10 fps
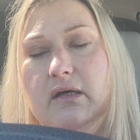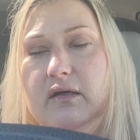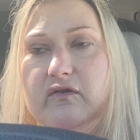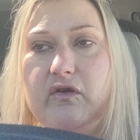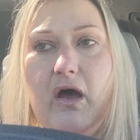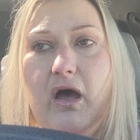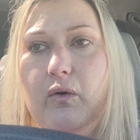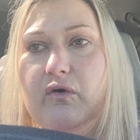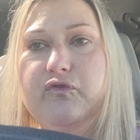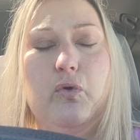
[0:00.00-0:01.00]

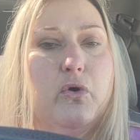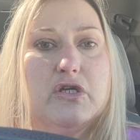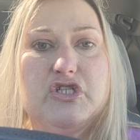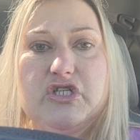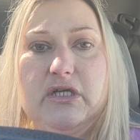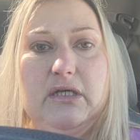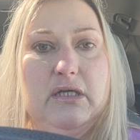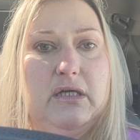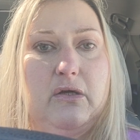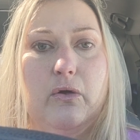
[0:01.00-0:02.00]
So, of course,
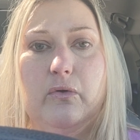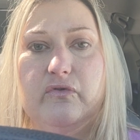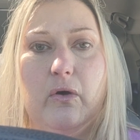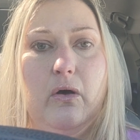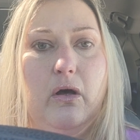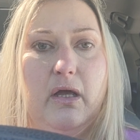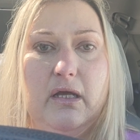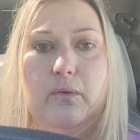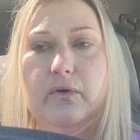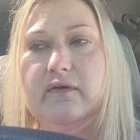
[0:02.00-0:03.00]
she goes on,
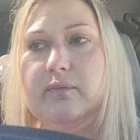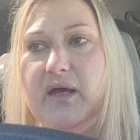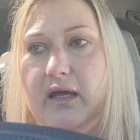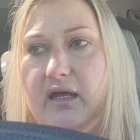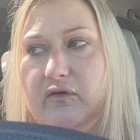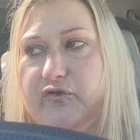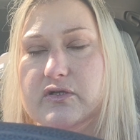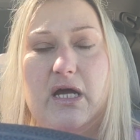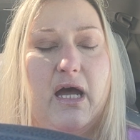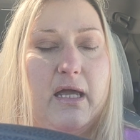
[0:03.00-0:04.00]
it was made
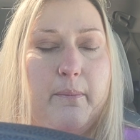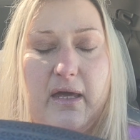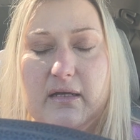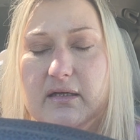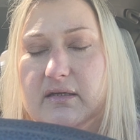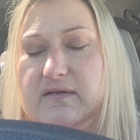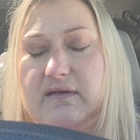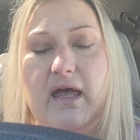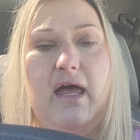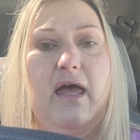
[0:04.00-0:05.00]
for
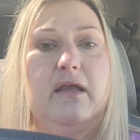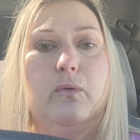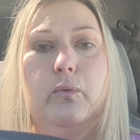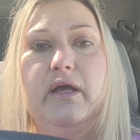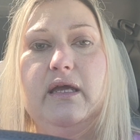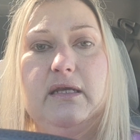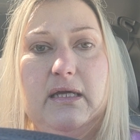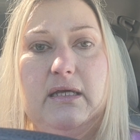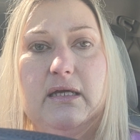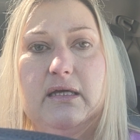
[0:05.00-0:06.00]
diabetics, and we
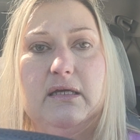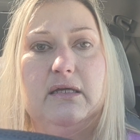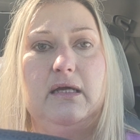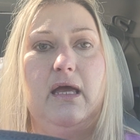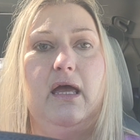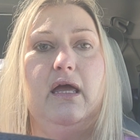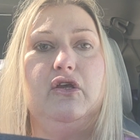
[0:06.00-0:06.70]
need it, and